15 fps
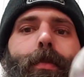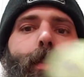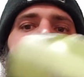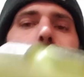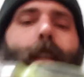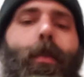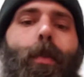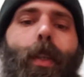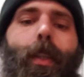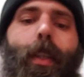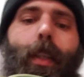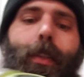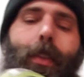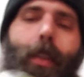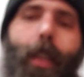front end work
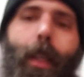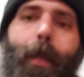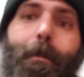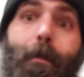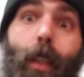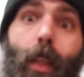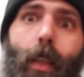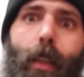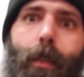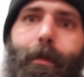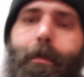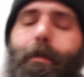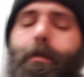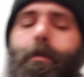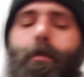yesterday
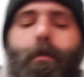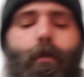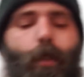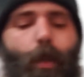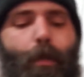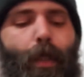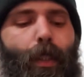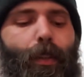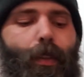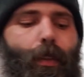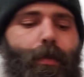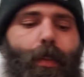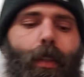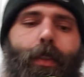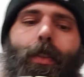on replacing
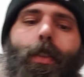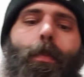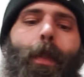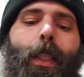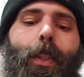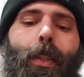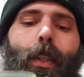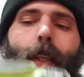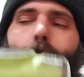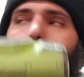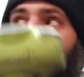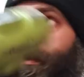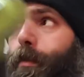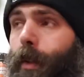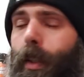the front suspension
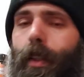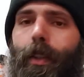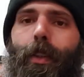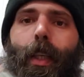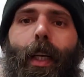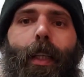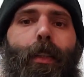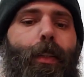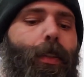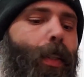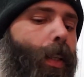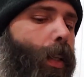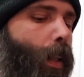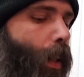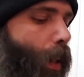on one of the tractors.
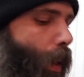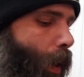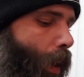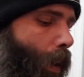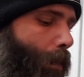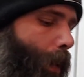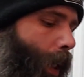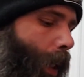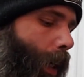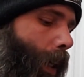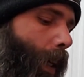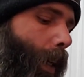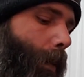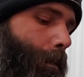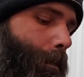
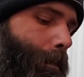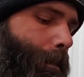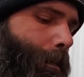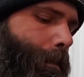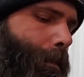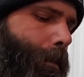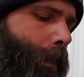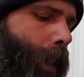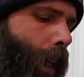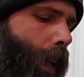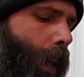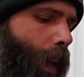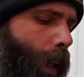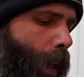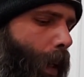But
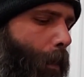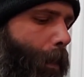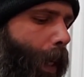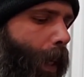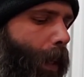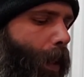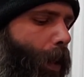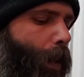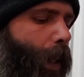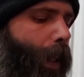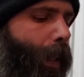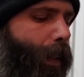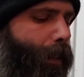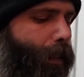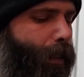paint
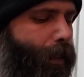coating,